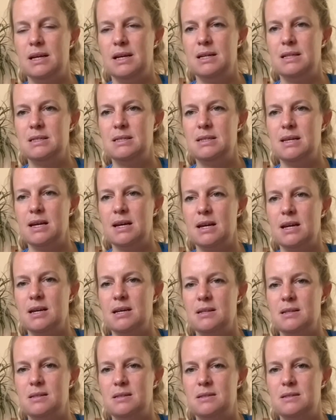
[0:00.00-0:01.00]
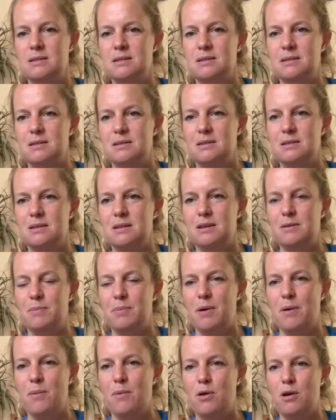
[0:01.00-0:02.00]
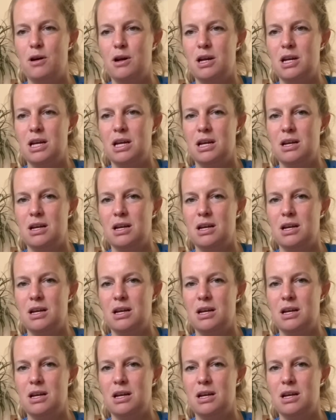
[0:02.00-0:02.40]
Seconds. Keep phone working?